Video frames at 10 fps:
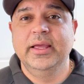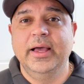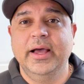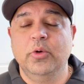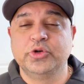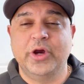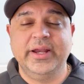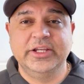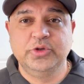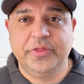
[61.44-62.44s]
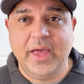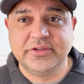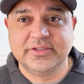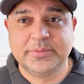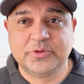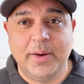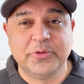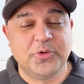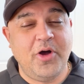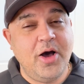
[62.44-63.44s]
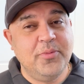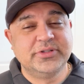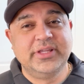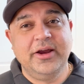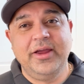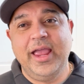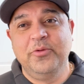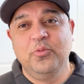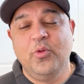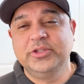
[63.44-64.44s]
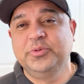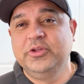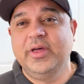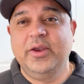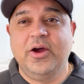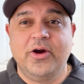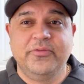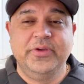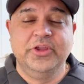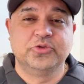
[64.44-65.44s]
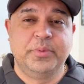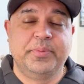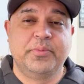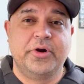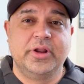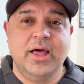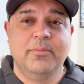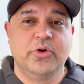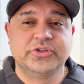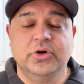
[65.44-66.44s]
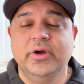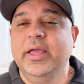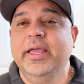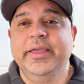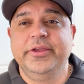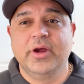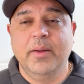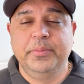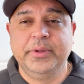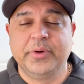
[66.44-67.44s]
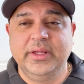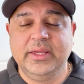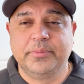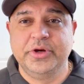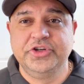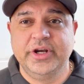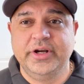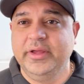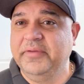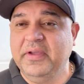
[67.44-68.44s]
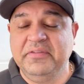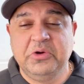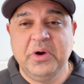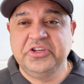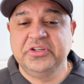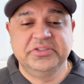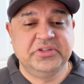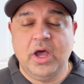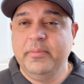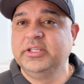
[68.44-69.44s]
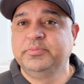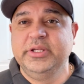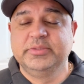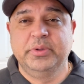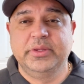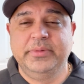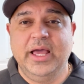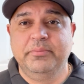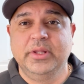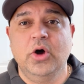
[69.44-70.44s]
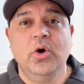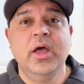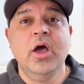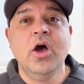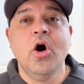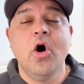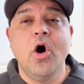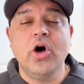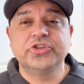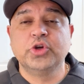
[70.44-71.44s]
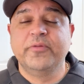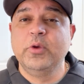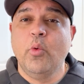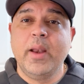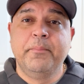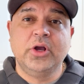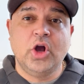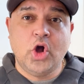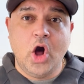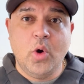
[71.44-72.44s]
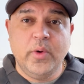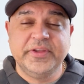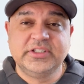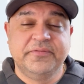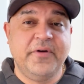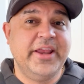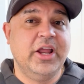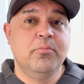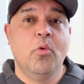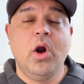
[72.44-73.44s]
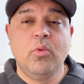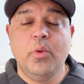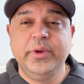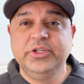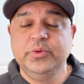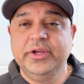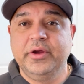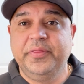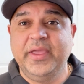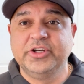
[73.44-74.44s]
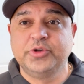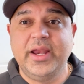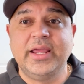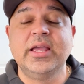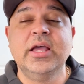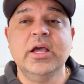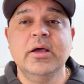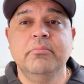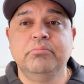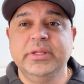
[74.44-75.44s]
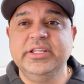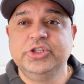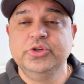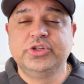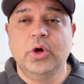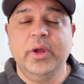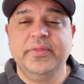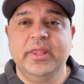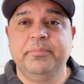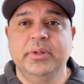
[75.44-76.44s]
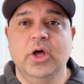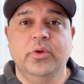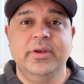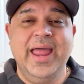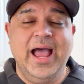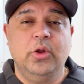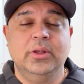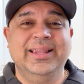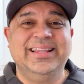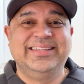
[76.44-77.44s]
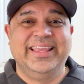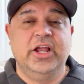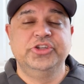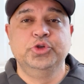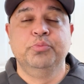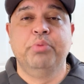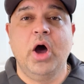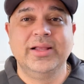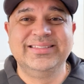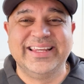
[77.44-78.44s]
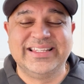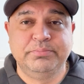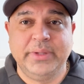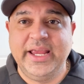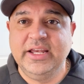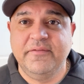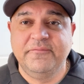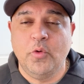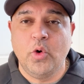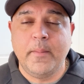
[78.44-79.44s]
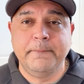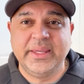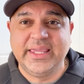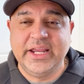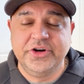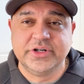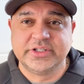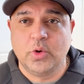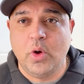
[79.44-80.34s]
We're trying to get to 1,000 subscribers. We're almost there, and once we do that, our videos will be promoted a lot more, so your help would be greatly appreciated. If you have any questions, comments, please put them down below. Also, if you want to book a call with us to find out more what we do here at Theta Trading, please do so in the link below. Now, let's get on to bonds explained for beginners.